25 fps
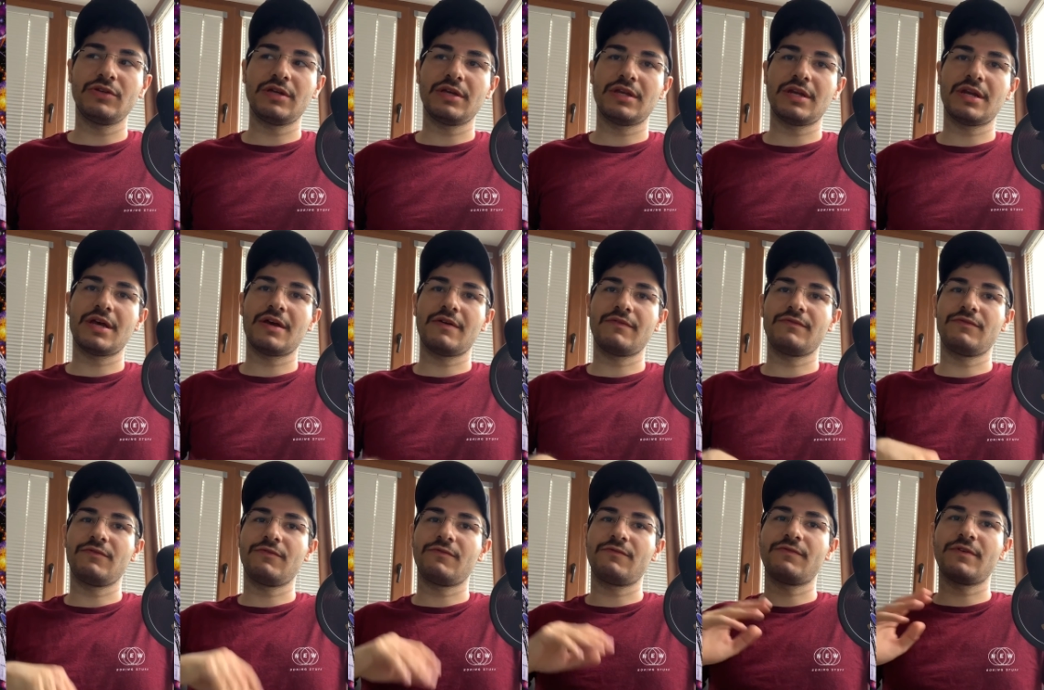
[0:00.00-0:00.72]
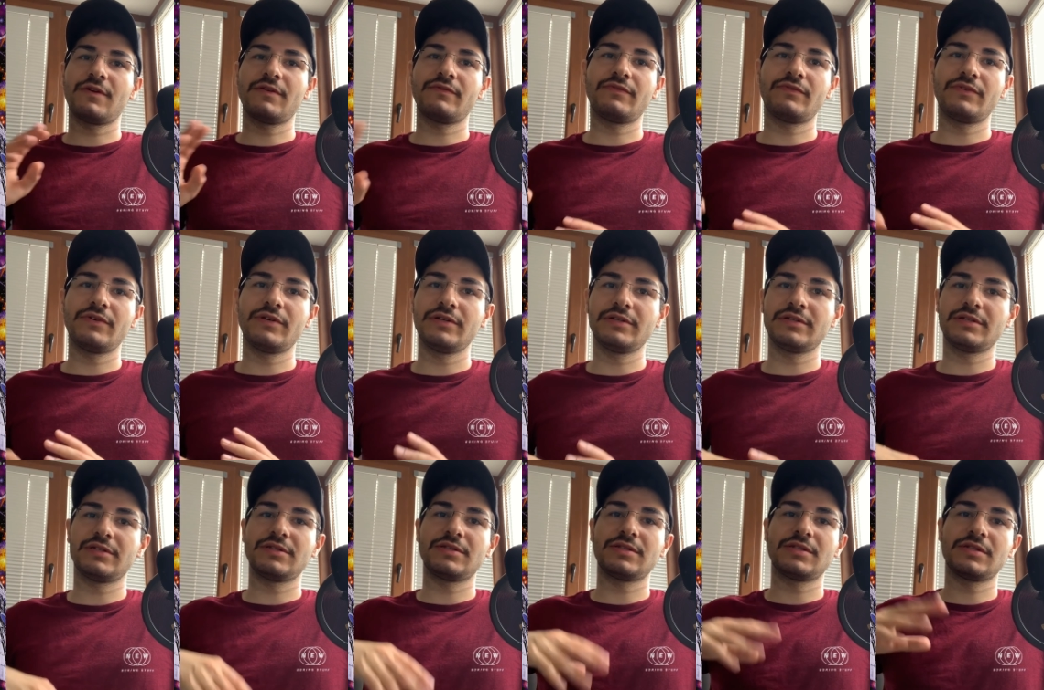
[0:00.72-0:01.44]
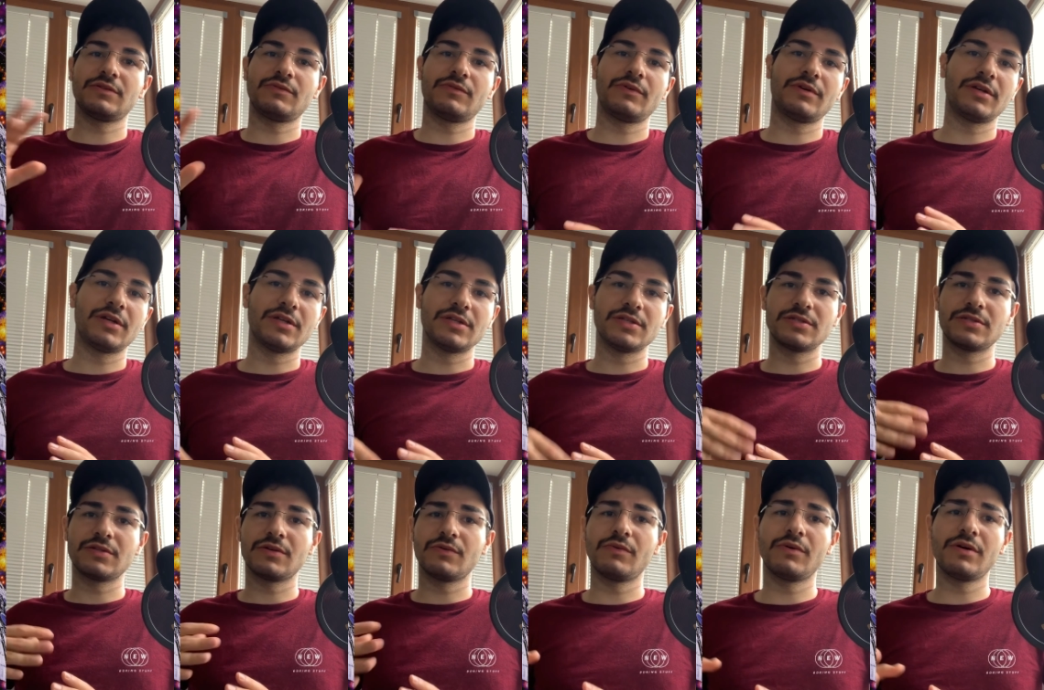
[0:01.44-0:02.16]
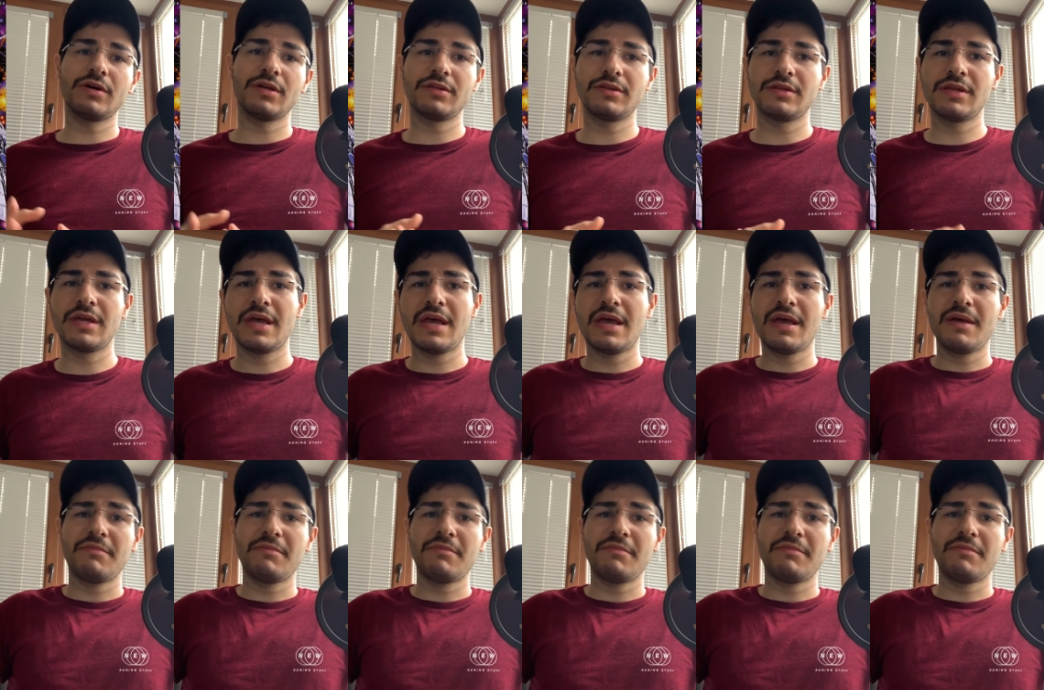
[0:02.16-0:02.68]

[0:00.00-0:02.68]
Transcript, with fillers: you can have your favorite, and so on and so on.